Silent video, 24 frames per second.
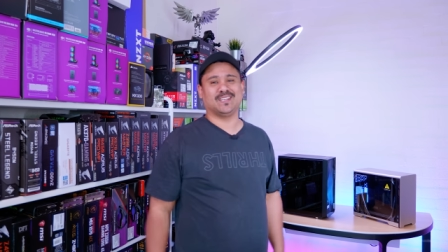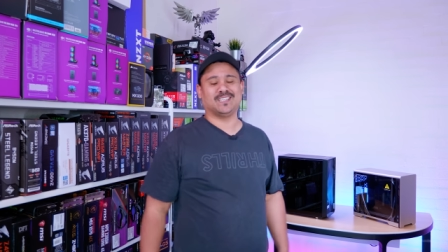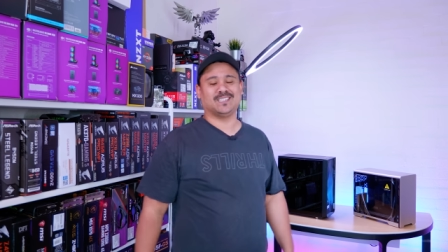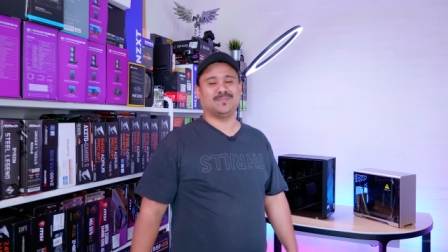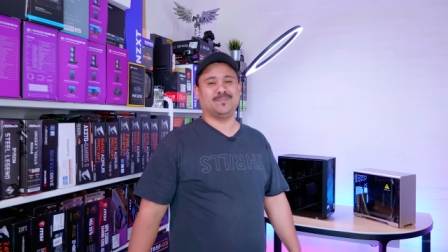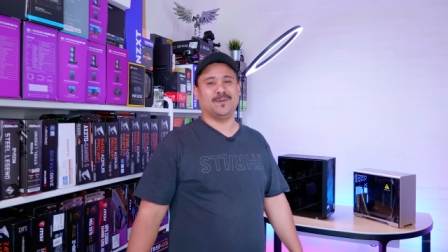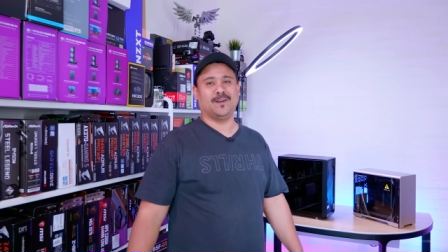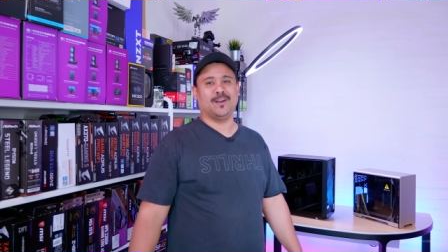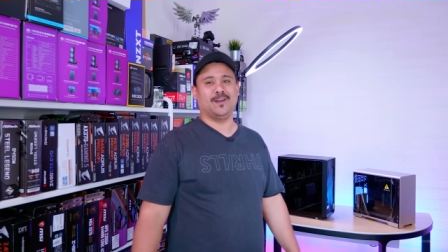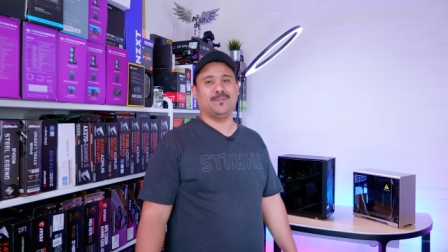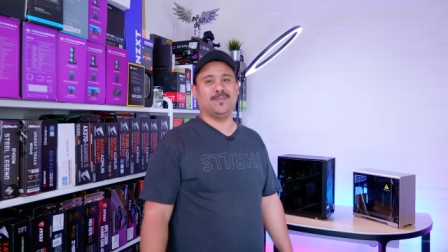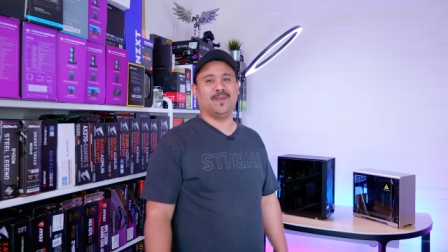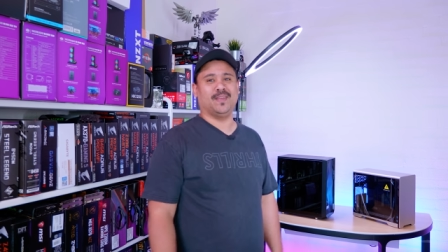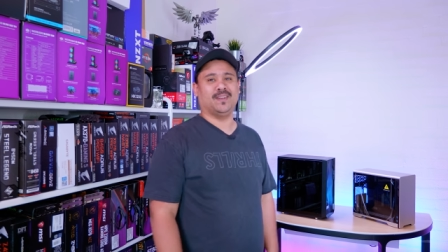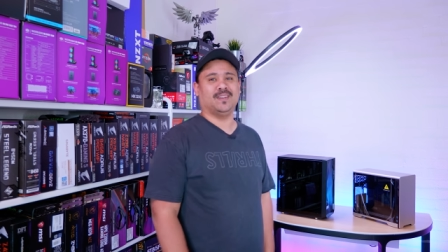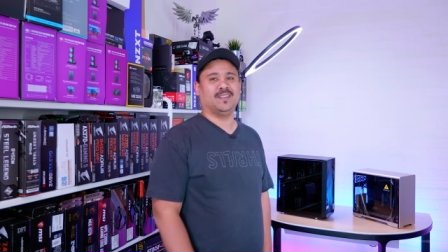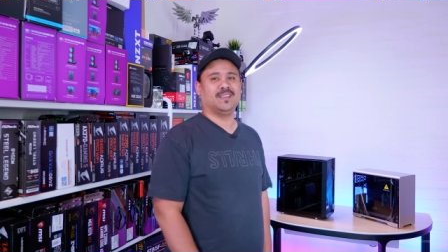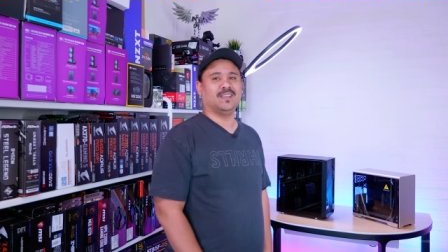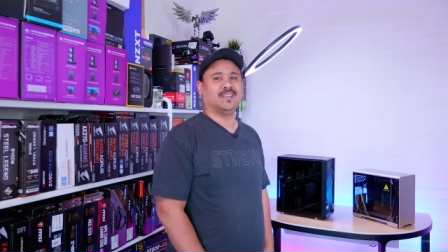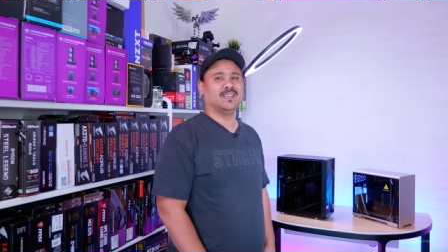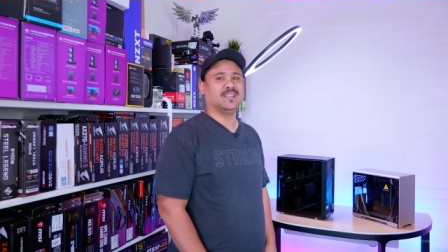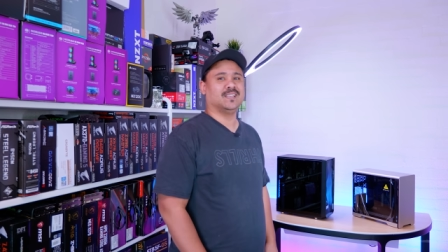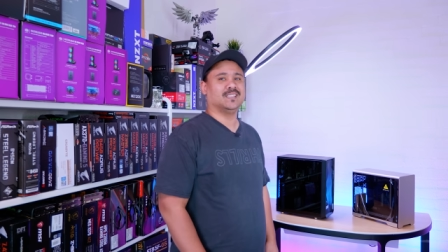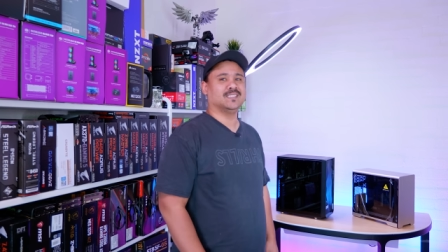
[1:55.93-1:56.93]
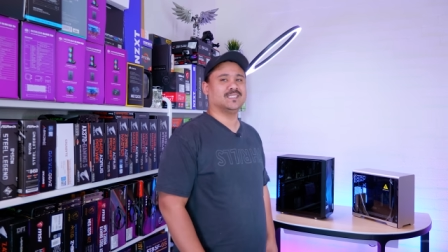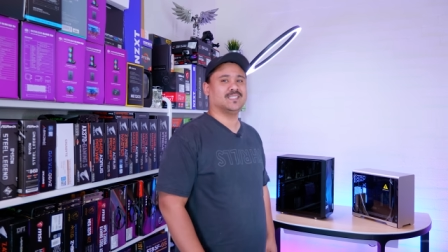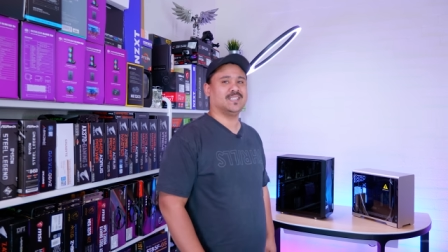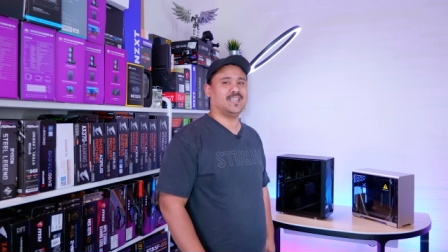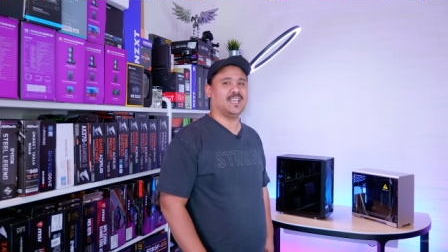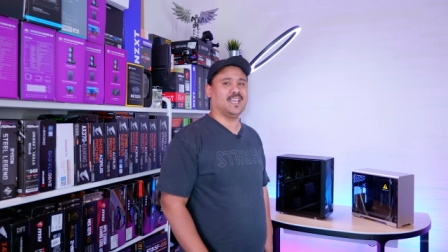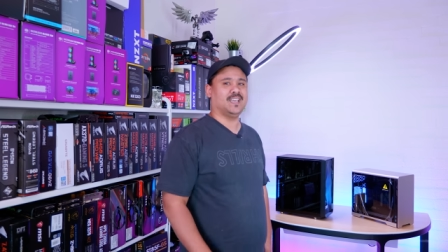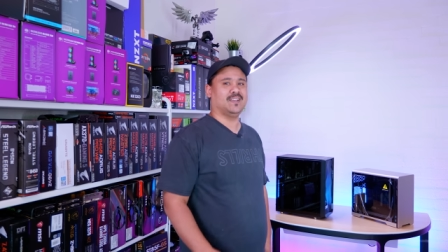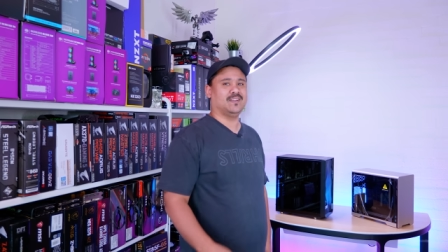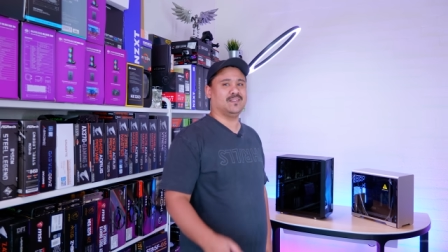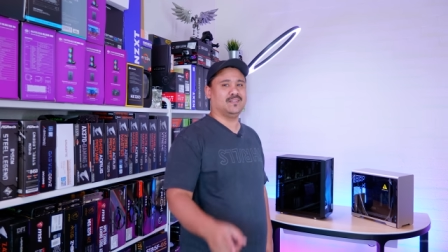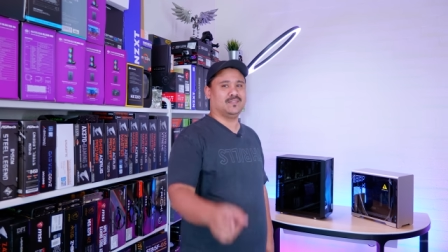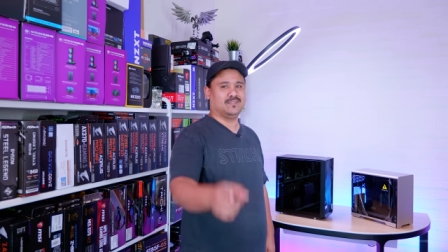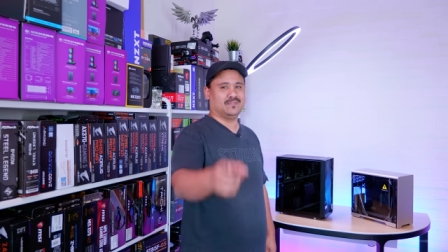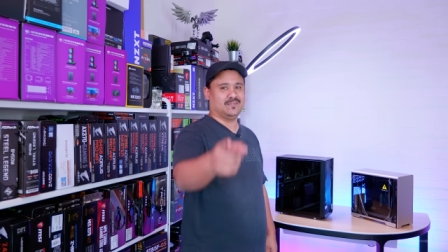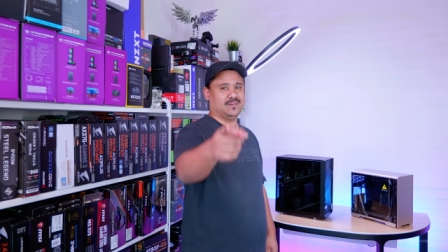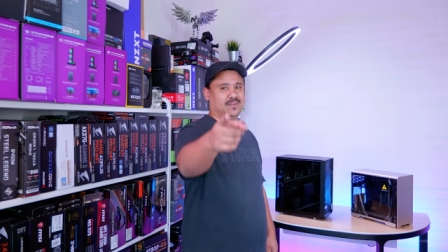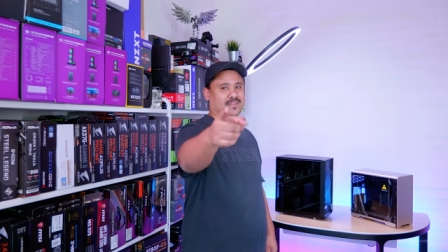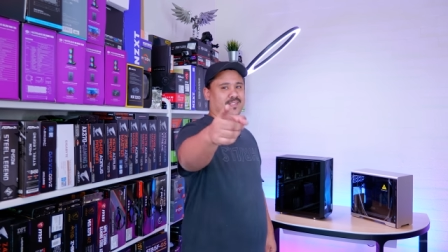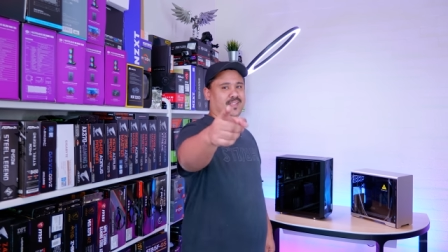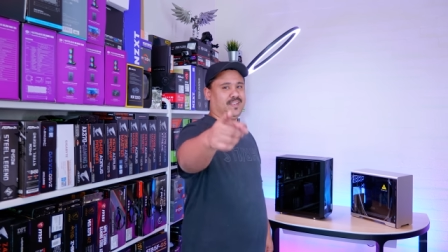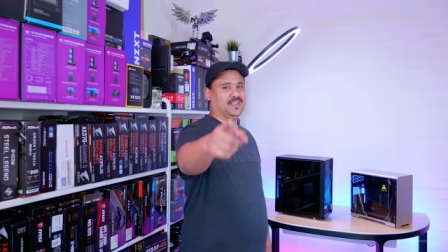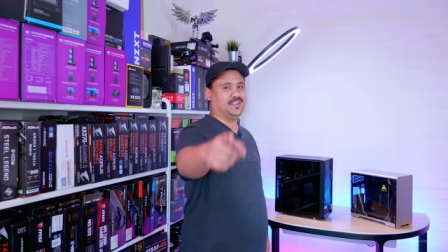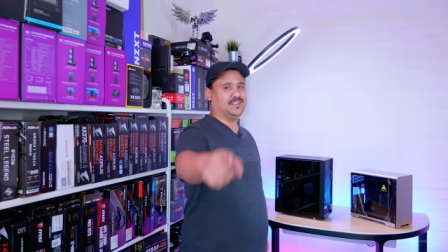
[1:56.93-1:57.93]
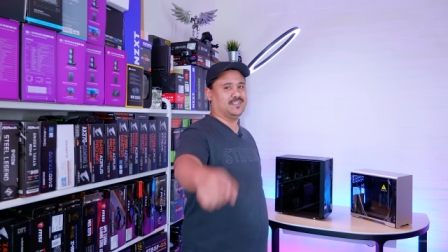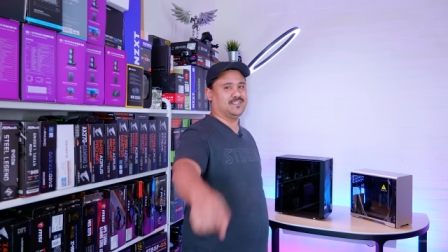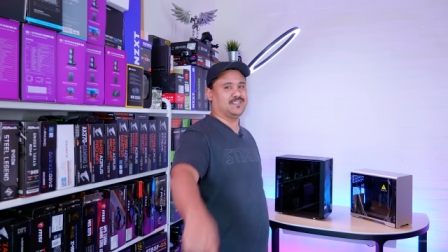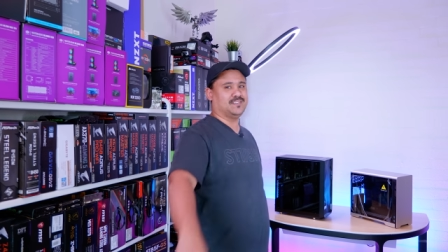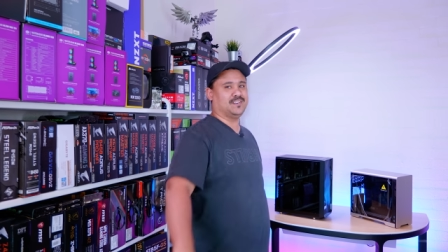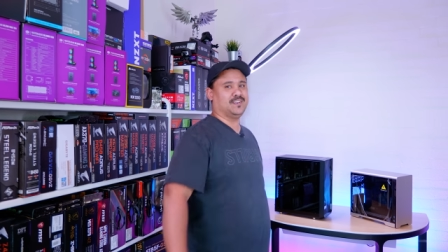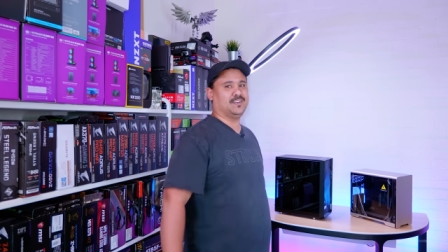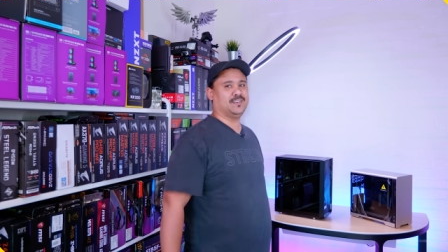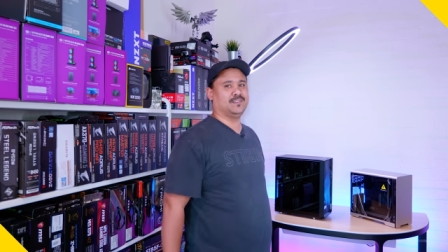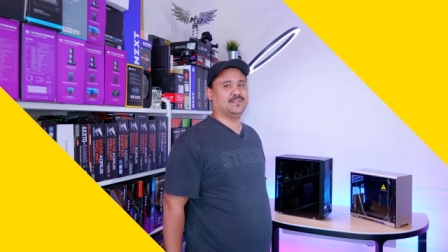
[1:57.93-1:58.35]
experiment. So yeah, roll that intro.